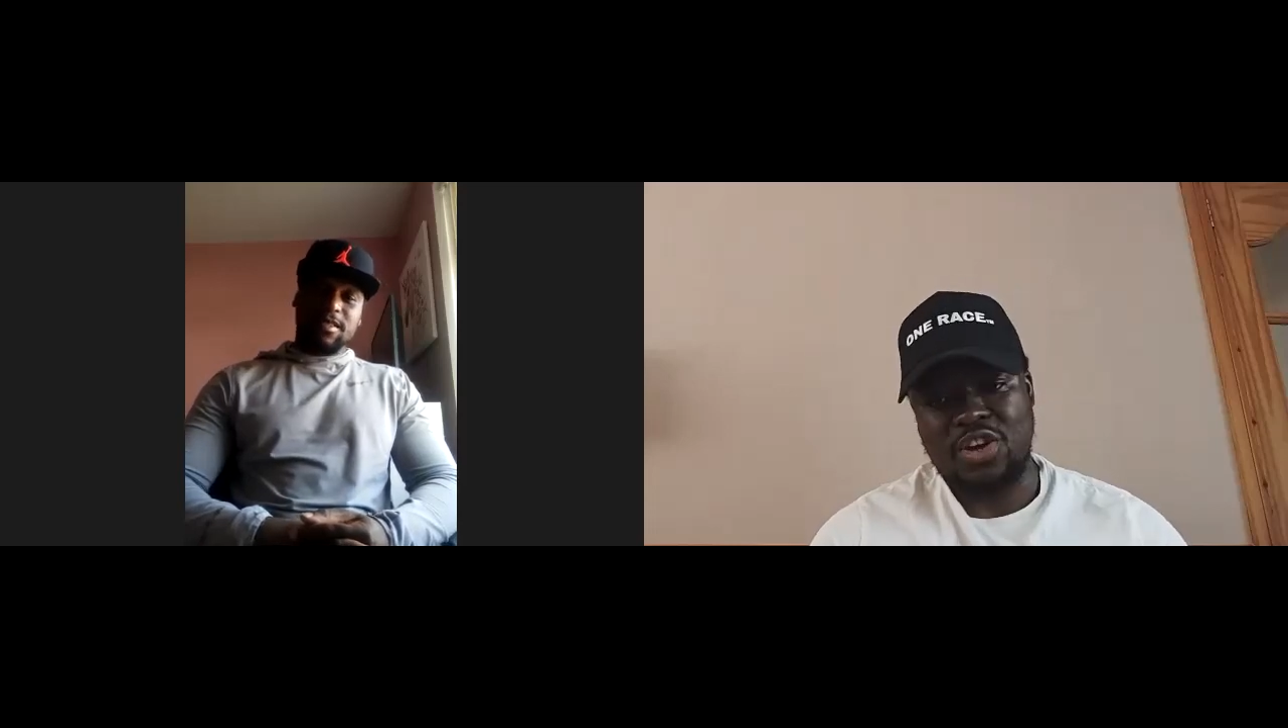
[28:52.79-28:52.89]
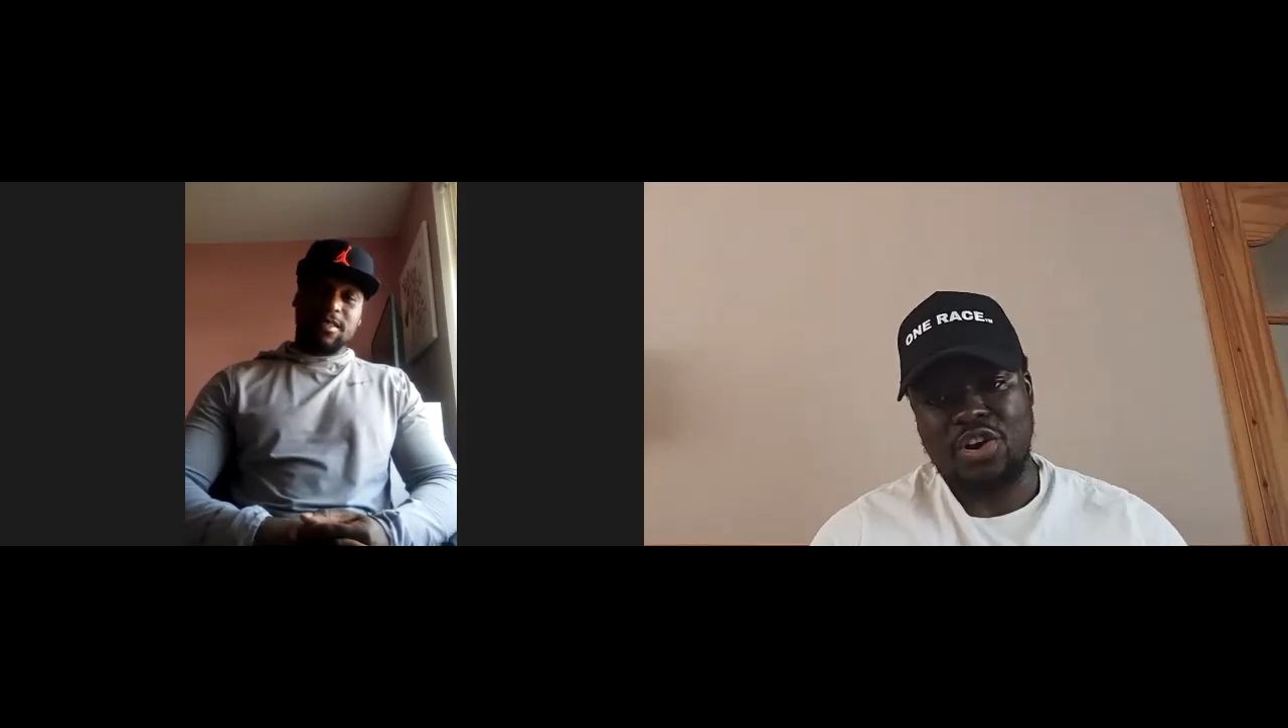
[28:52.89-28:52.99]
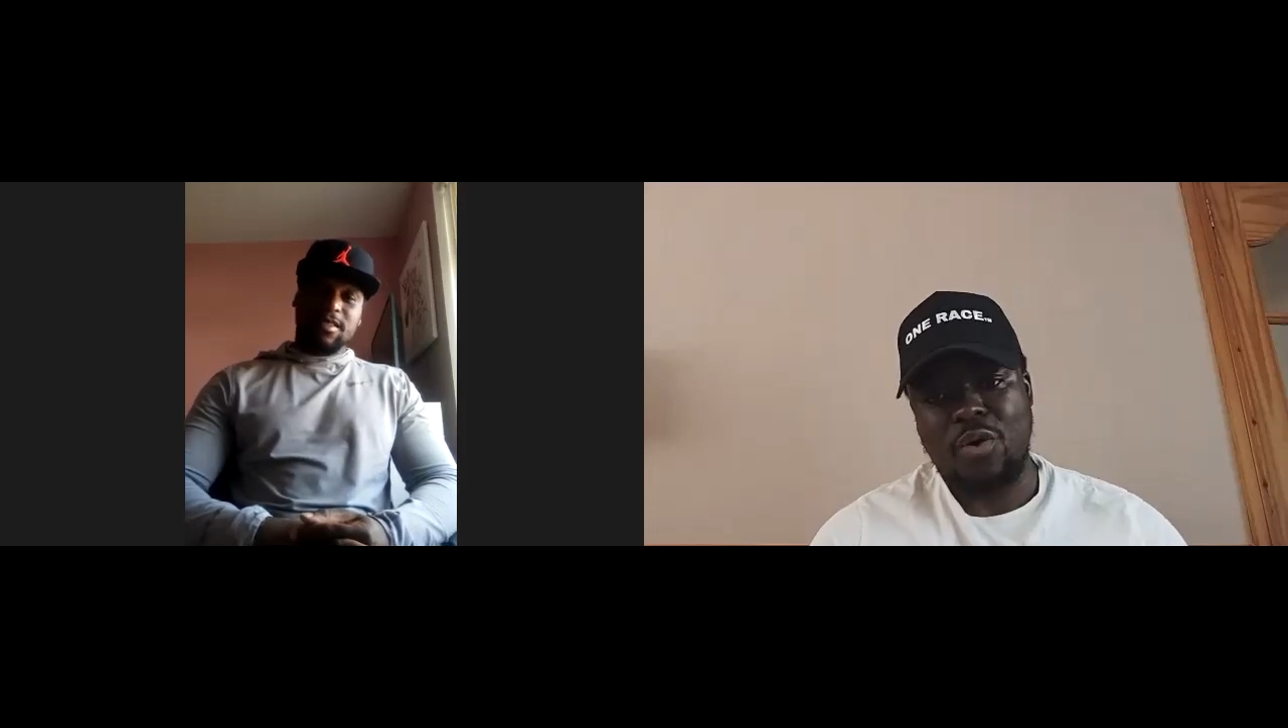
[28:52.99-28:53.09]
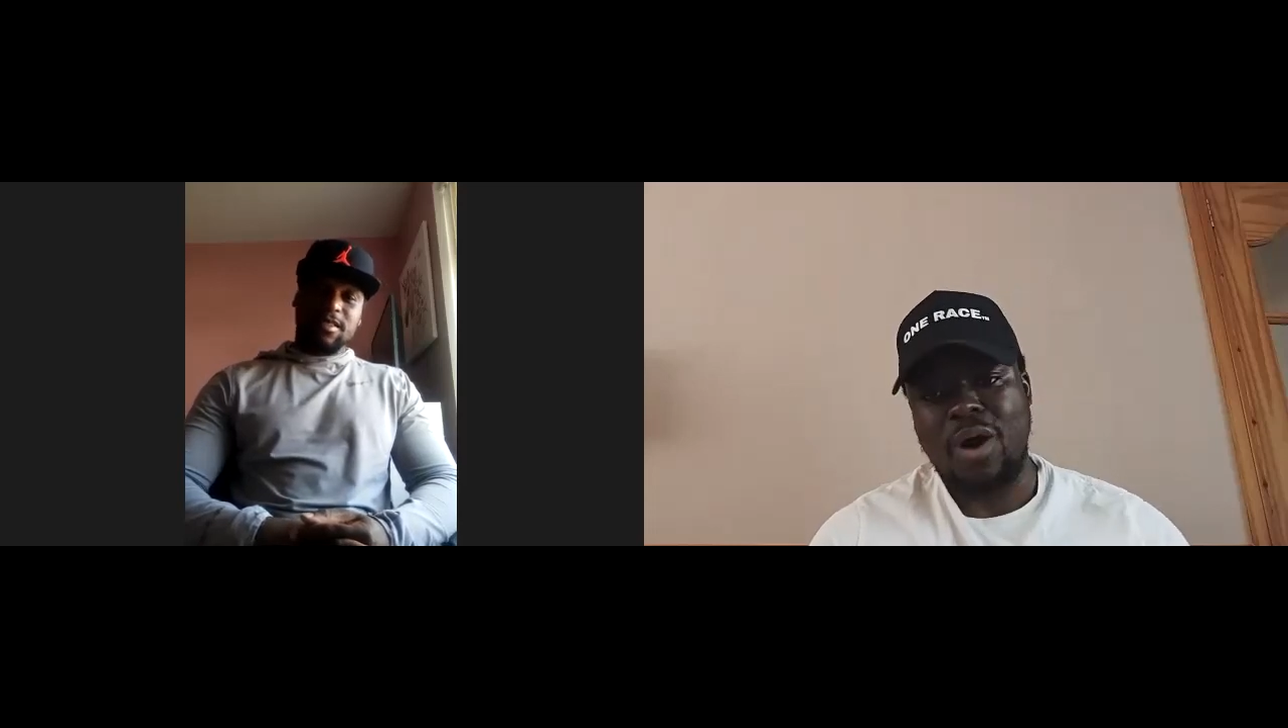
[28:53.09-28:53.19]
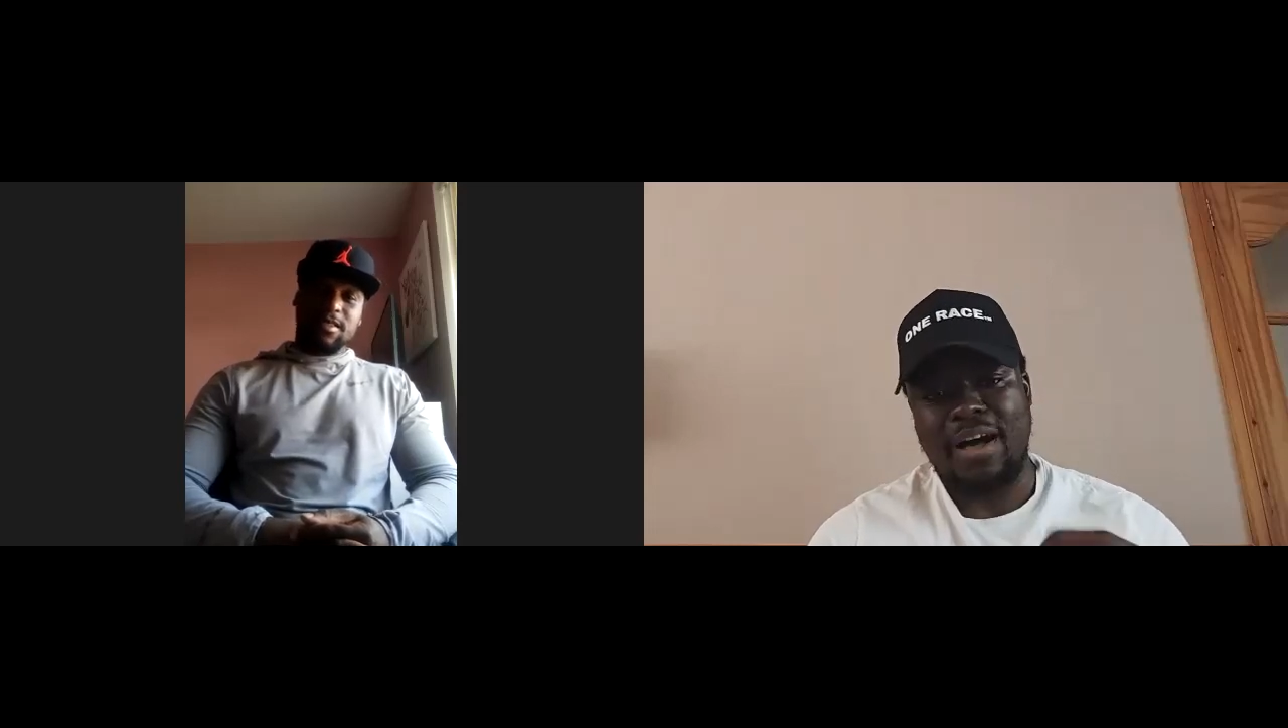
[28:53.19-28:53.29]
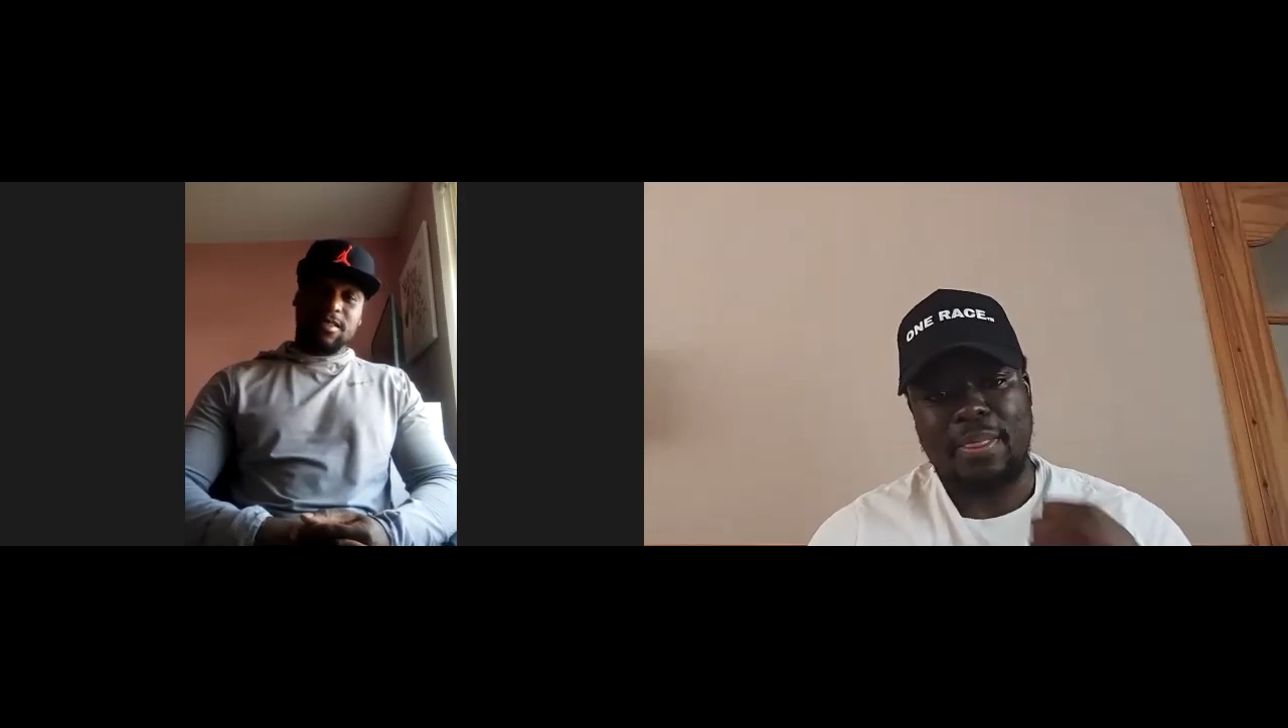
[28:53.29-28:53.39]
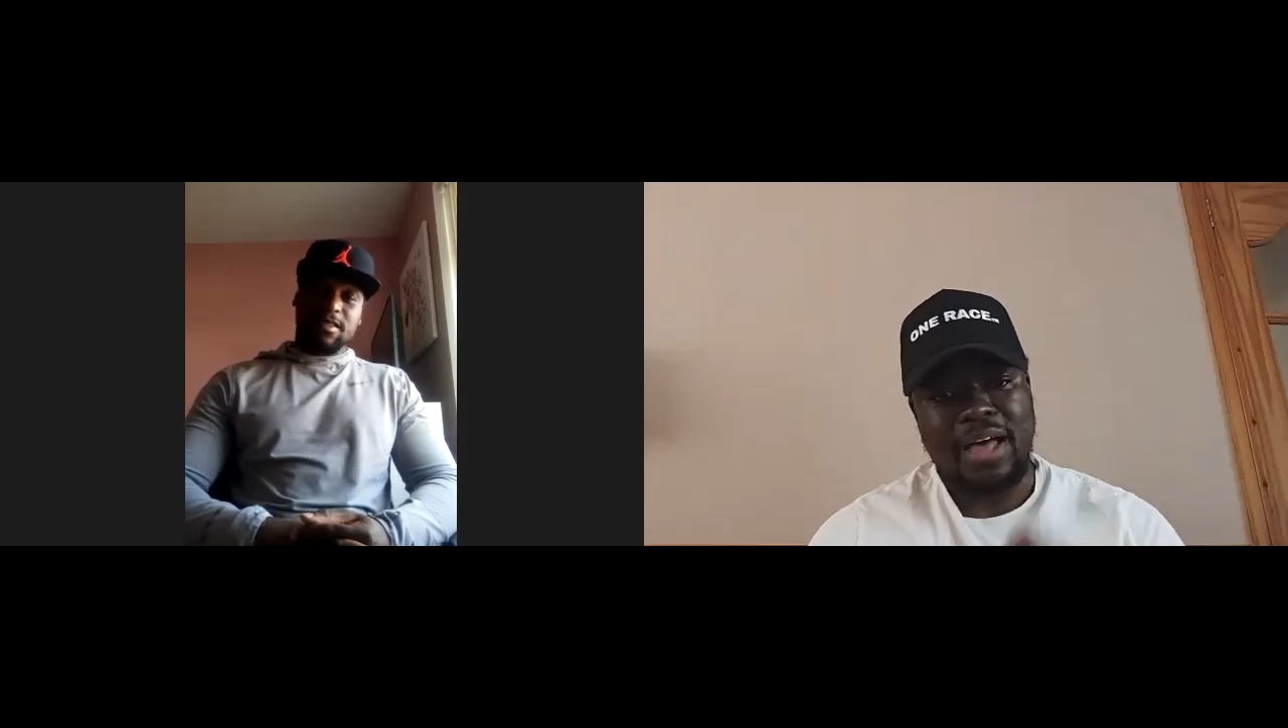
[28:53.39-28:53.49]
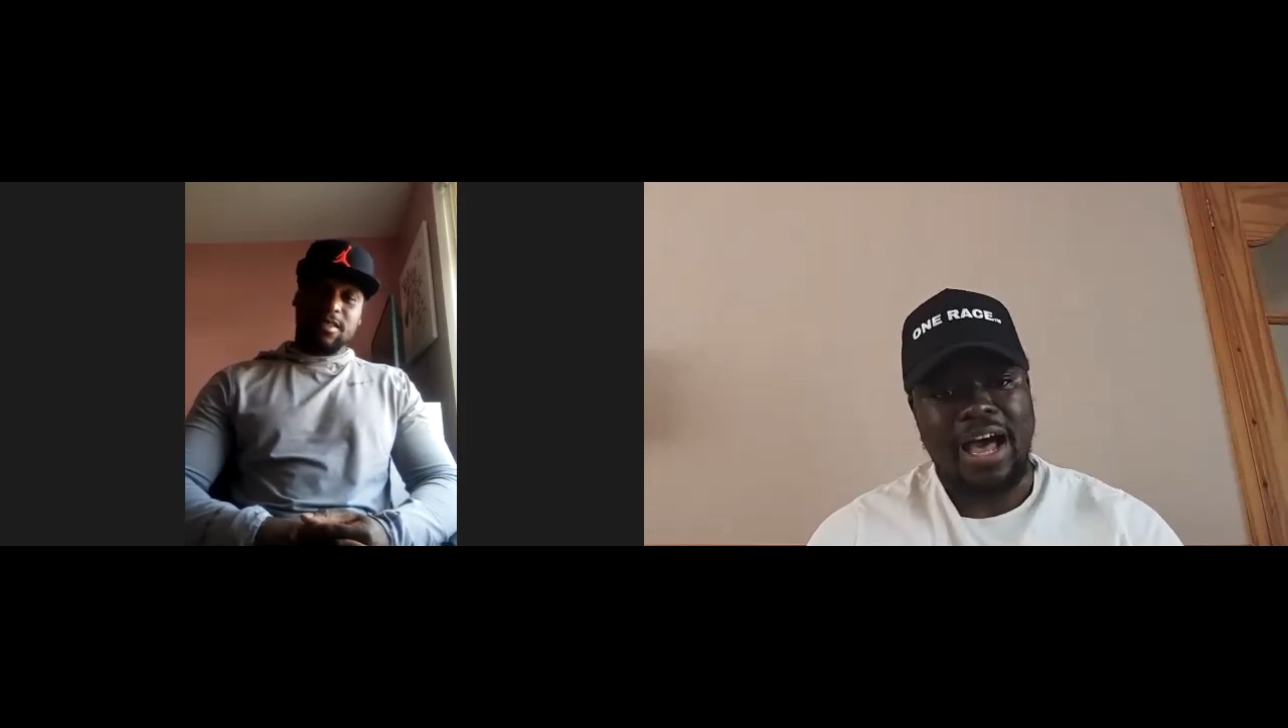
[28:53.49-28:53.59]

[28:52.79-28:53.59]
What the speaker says: you know what,